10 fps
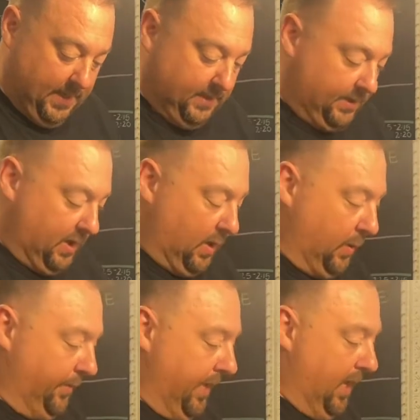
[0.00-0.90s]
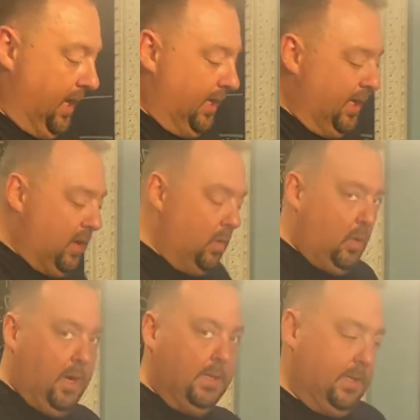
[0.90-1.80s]
So you don't
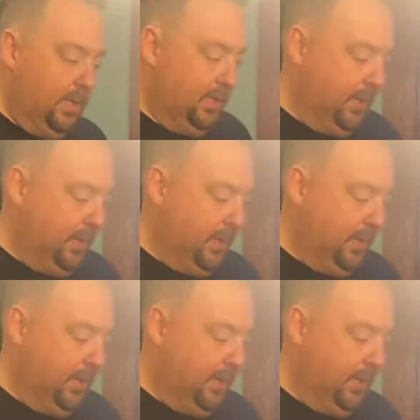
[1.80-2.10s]
want to